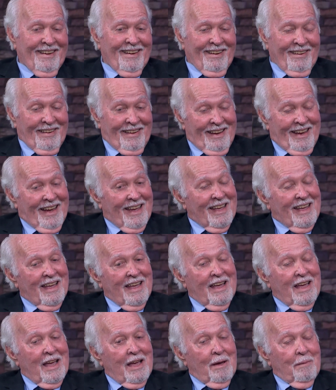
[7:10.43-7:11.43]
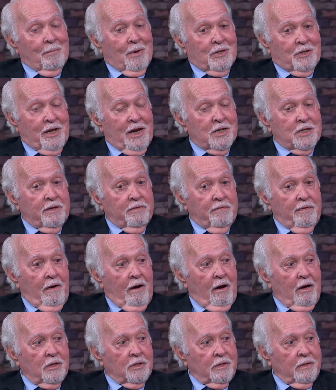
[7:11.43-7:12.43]
Okay, but Jesse
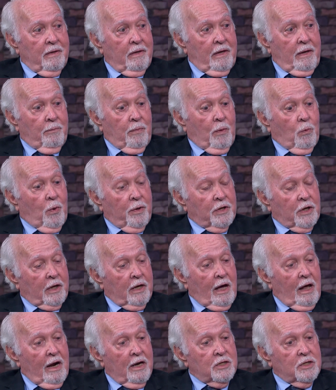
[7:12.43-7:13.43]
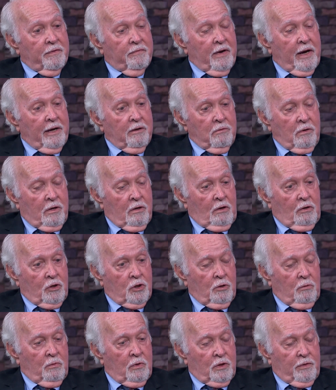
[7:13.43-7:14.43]
Fox. But when the College of
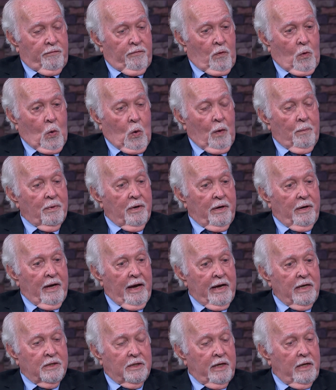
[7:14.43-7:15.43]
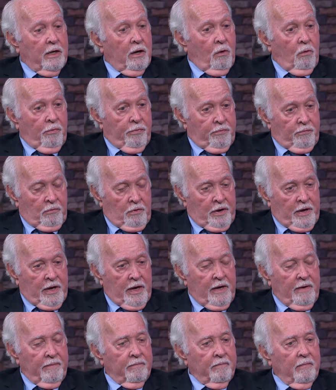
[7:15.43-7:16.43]
Agriculture was formed in
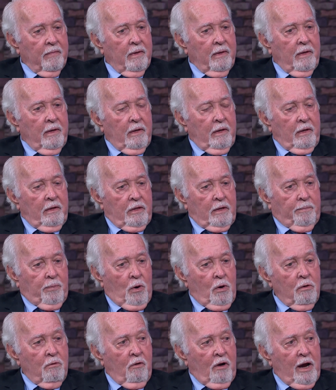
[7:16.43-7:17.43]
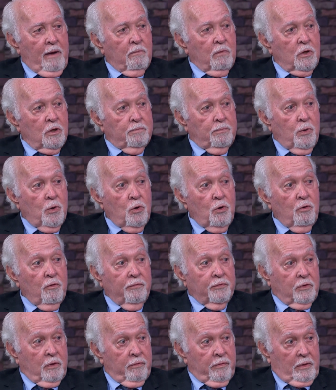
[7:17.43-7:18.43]
1903, the program was
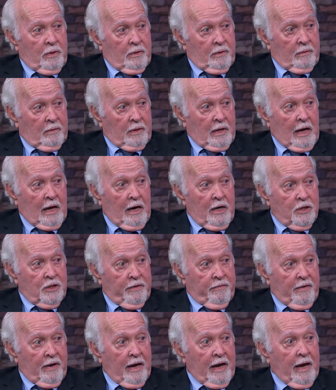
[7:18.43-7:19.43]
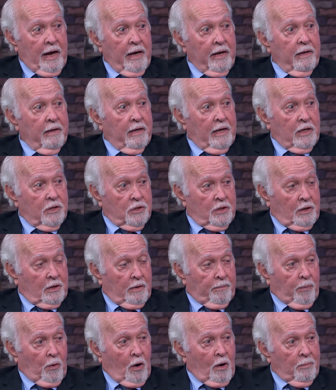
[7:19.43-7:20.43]
moved to the College of Ag as the
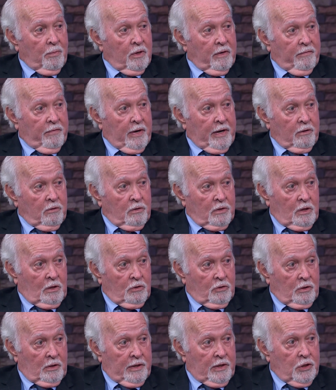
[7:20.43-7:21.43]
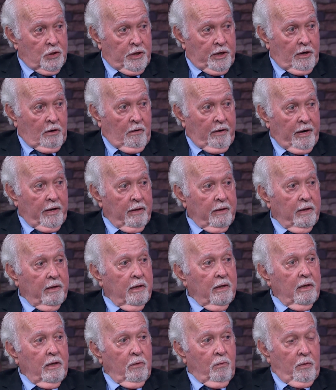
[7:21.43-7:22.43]
Department of Agricultural Engineering,
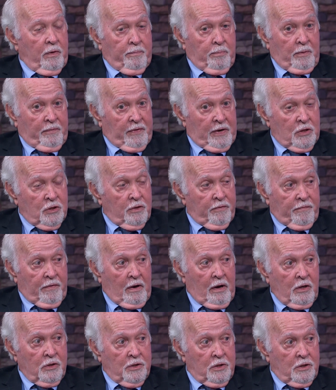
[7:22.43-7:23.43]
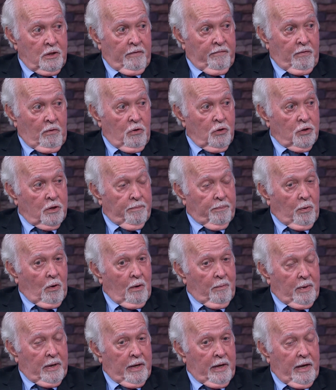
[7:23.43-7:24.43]
with Professor Fox as the first
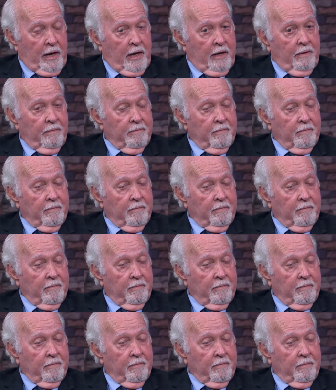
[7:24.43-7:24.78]
department head.